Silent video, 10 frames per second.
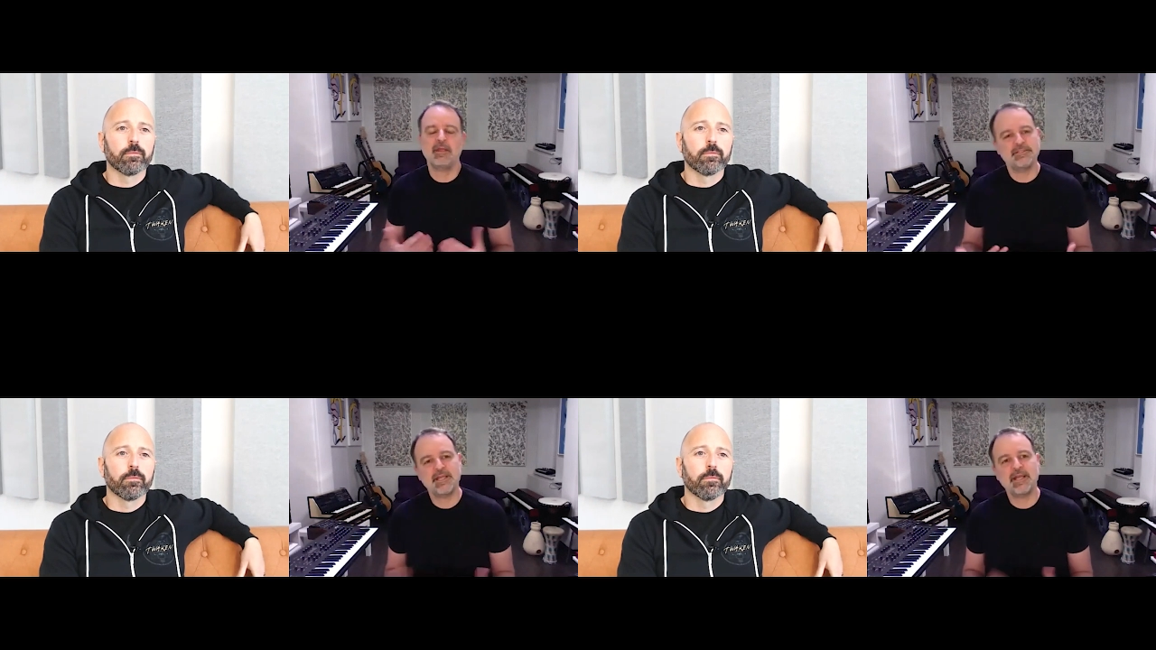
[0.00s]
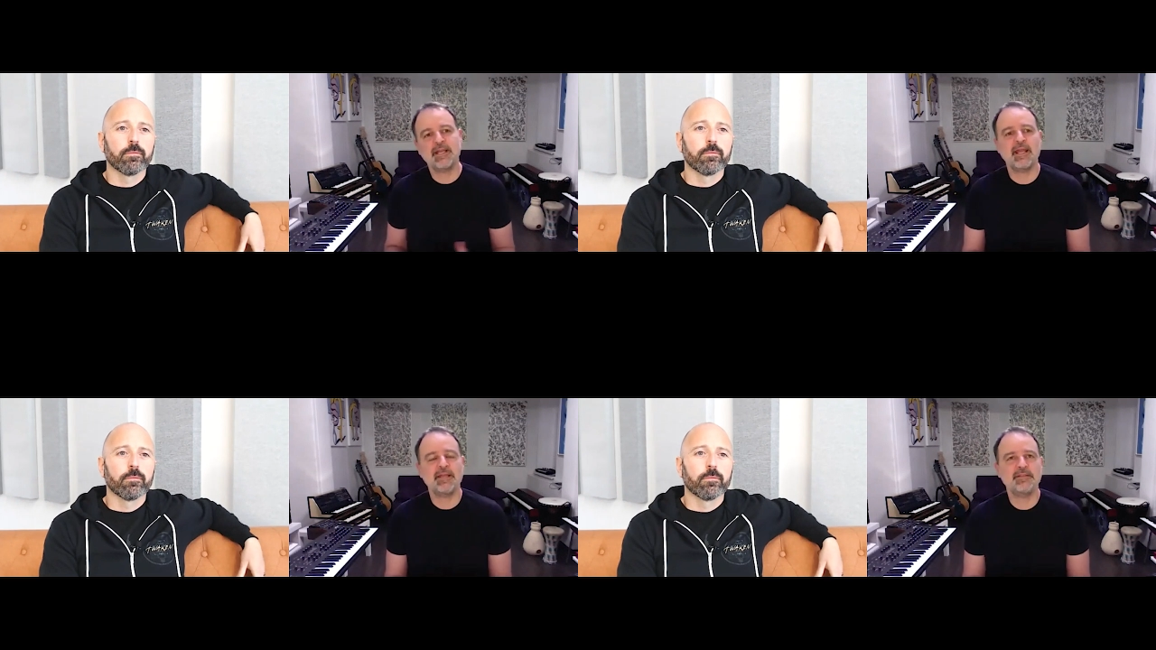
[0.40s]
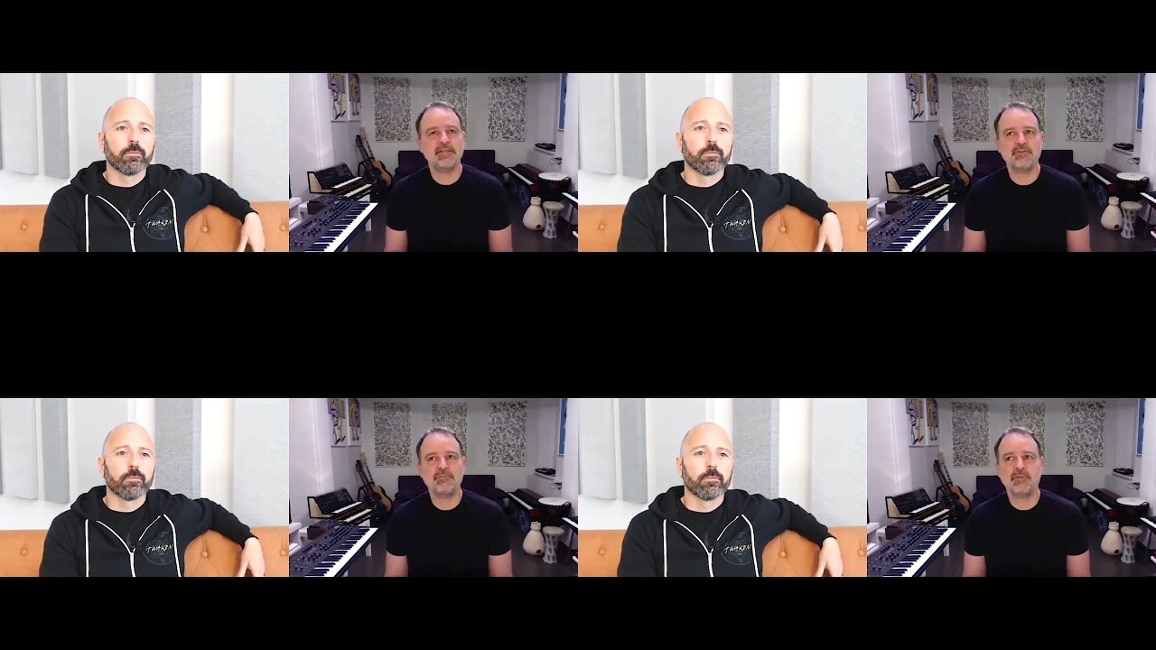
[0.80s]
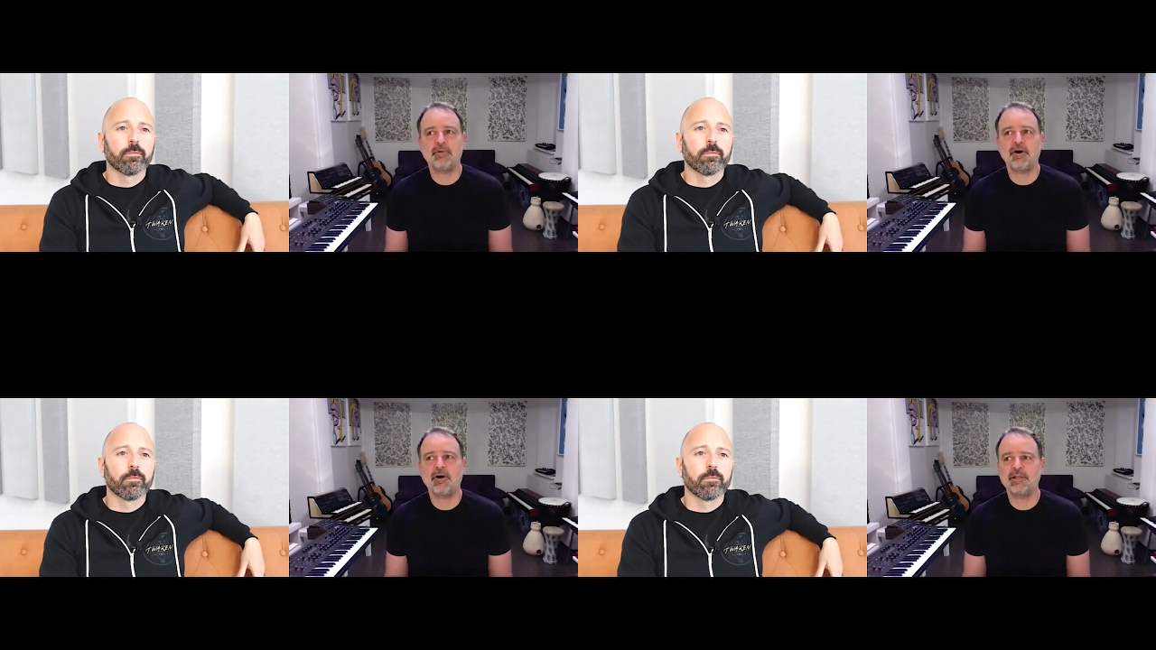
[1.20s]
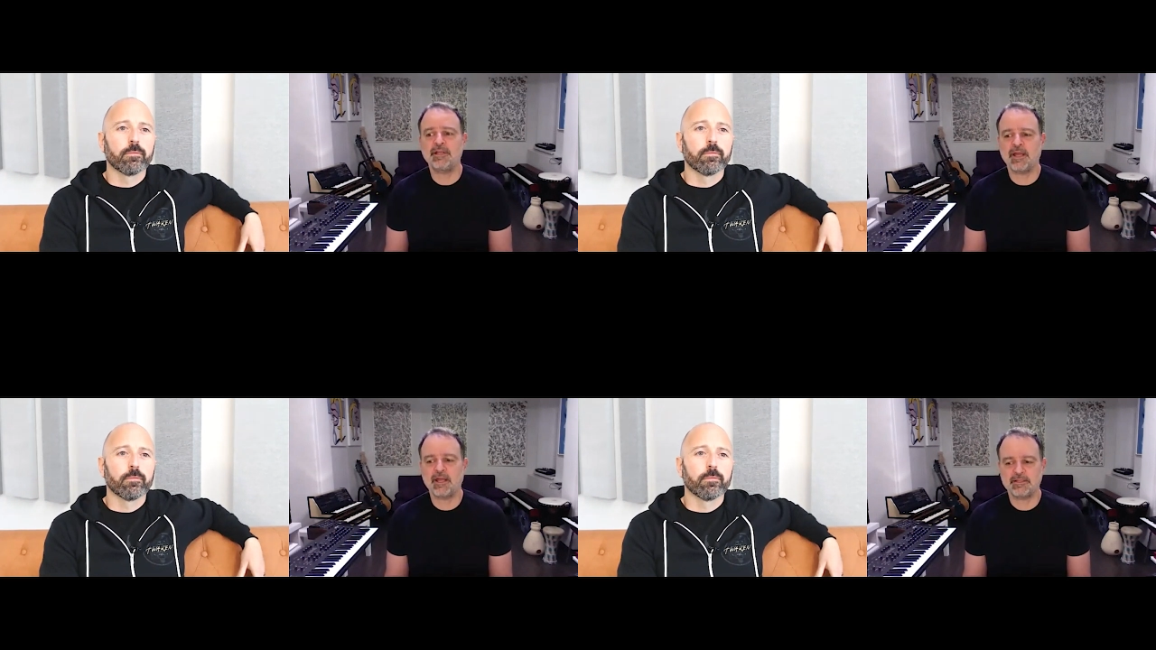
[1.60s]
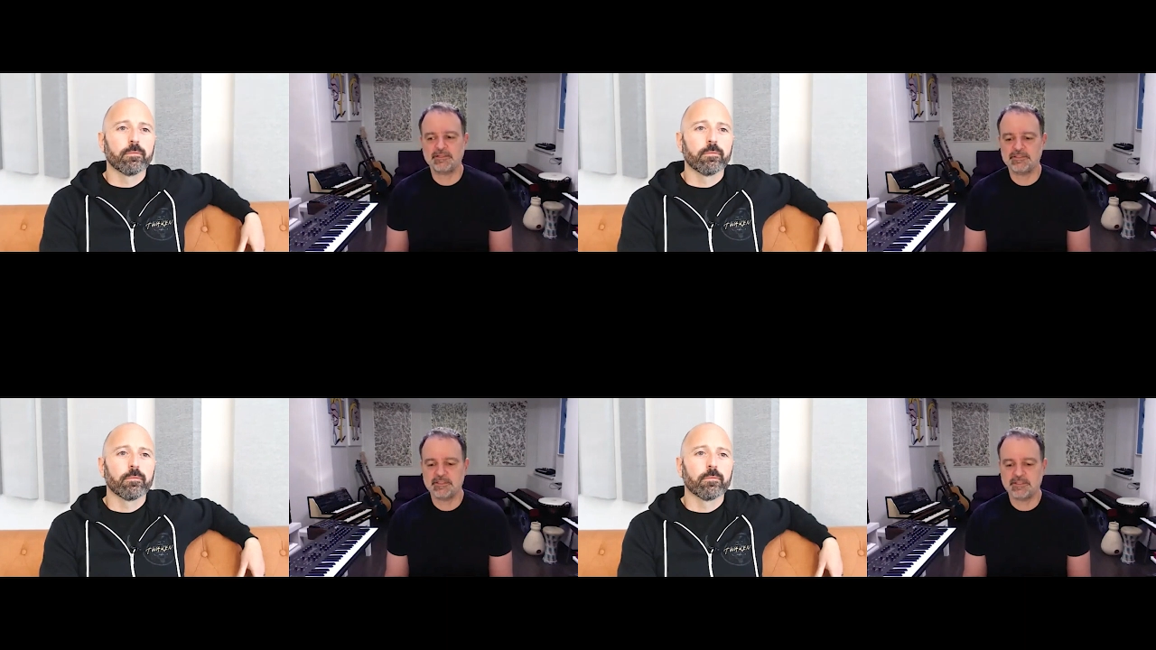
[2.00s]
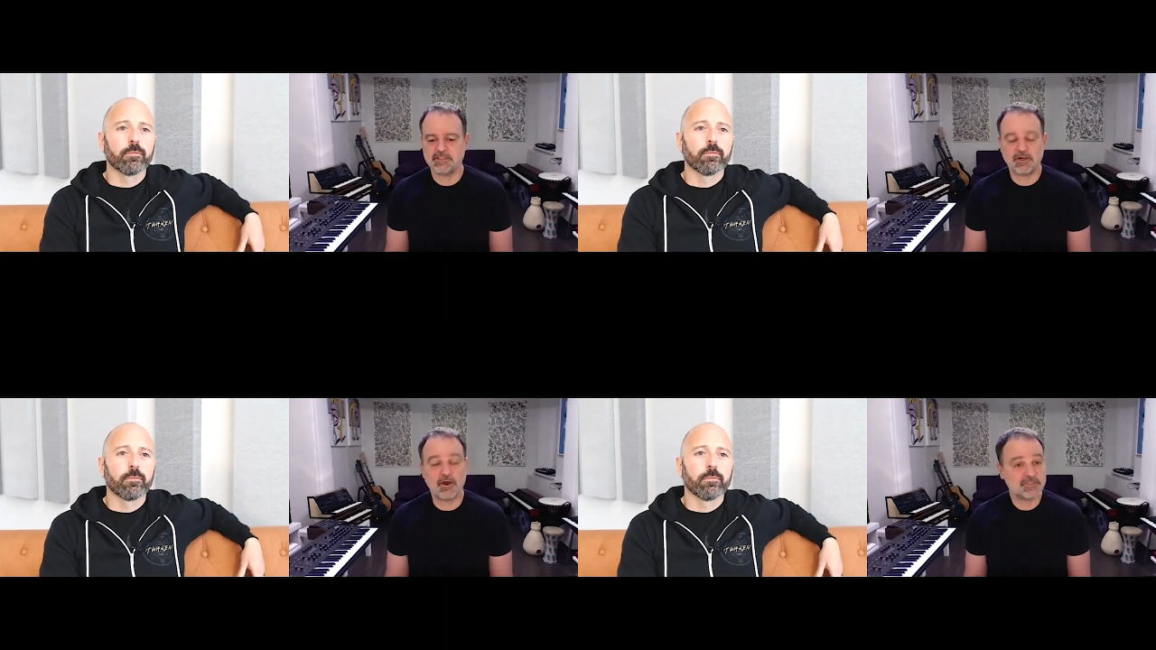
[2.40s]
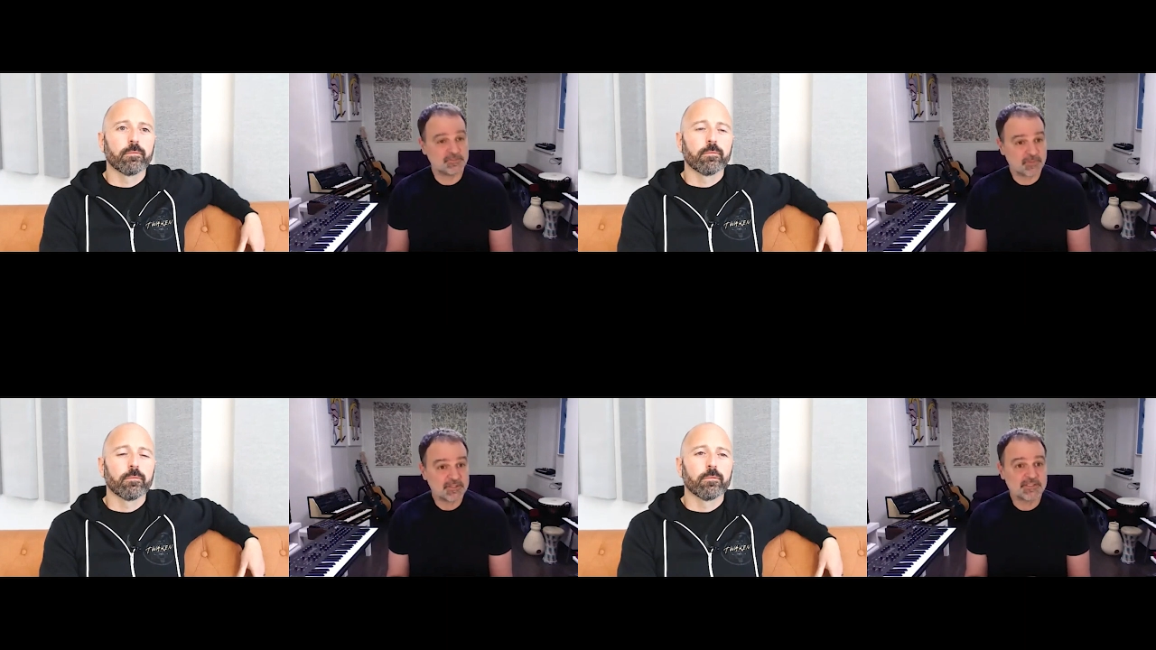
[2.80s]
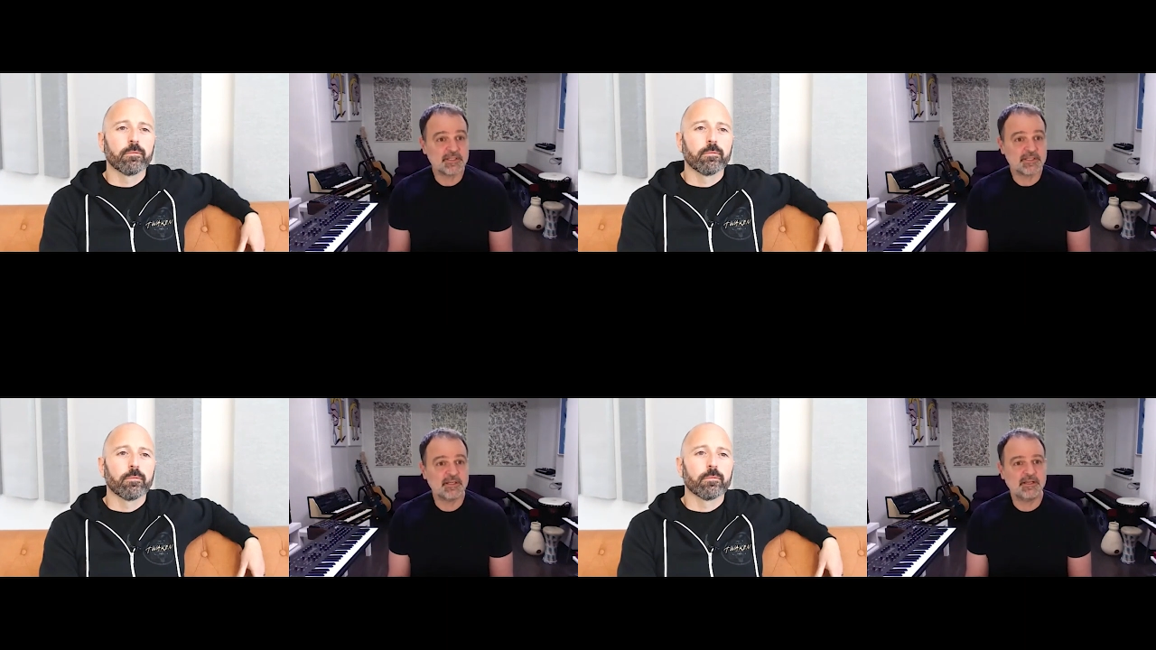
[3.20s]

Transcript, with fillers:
Speaker 1: DNA in the human body and uh, cosmos.